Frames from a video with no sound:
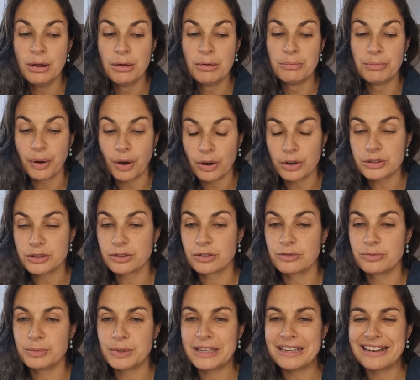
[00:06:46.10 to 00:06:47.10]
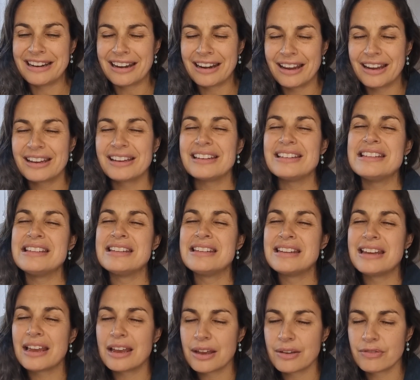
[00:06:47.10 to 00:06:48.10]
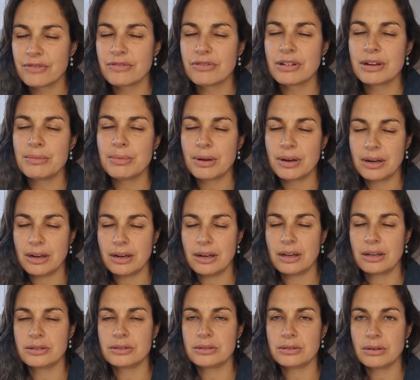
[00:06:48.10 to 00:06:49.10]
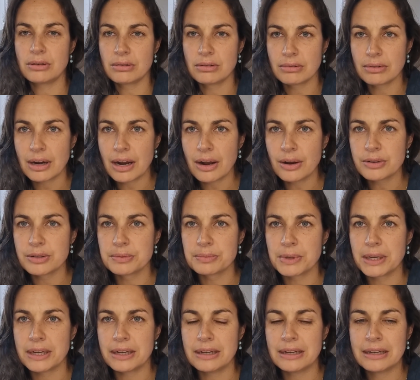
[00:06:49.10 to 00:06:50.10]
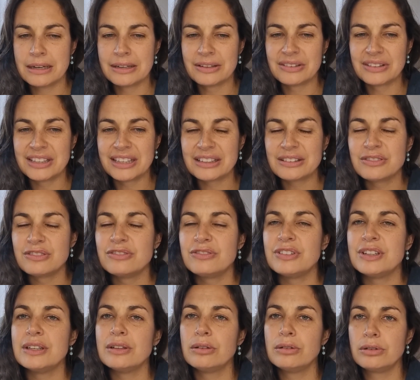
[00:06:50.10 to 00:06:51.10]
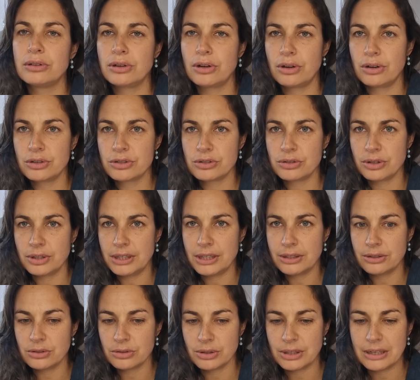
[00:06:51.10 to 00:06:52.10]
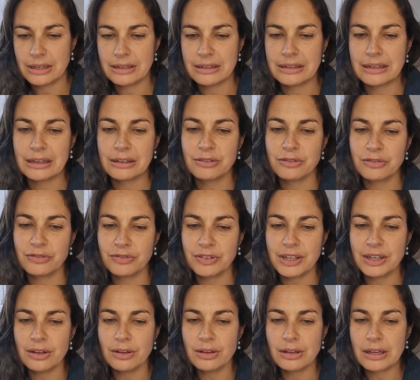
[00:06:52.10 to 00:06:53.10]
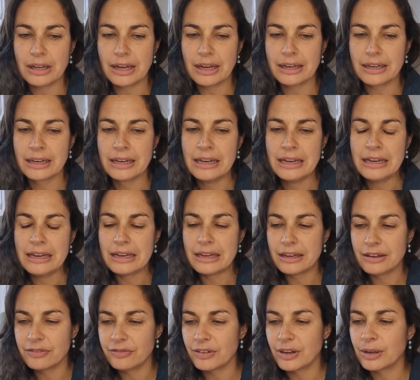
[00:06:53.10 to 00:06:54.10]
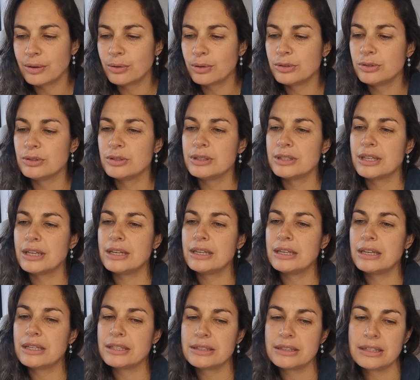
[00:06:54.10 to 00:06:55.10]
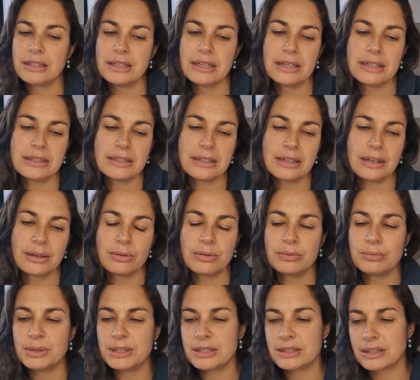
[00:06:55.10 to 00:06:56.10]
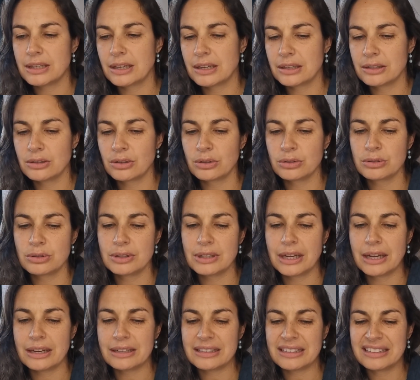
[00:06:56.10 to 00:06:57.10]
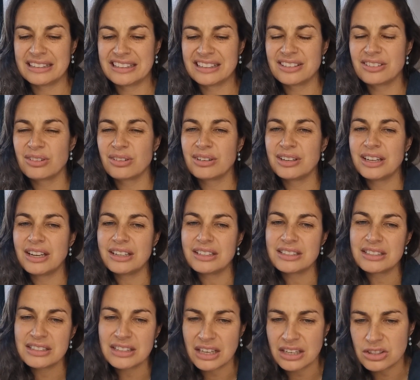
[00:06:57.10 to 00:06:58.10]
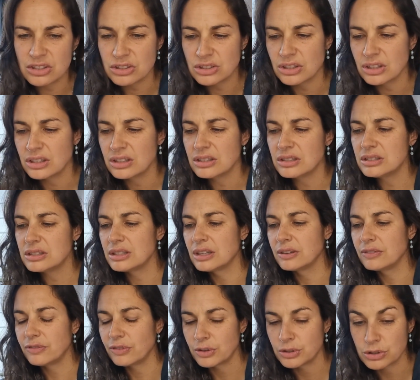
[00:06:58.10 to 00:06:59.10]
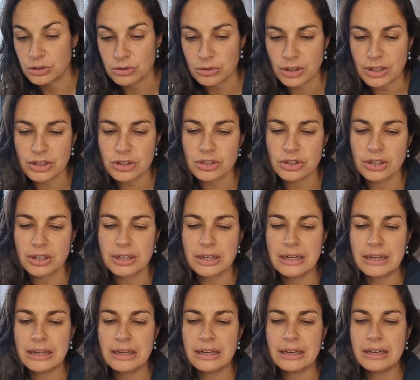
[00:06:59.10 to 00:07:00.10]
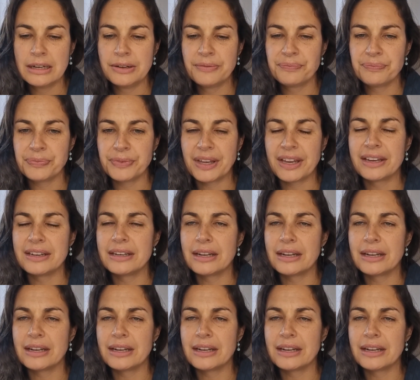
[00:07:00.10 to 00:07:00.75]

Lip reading: parts of me, like in everybody else around me, that feel contradictory, that feel like if I were to say yes to this, I would be saying no to that. And it creates tensions and frustration. And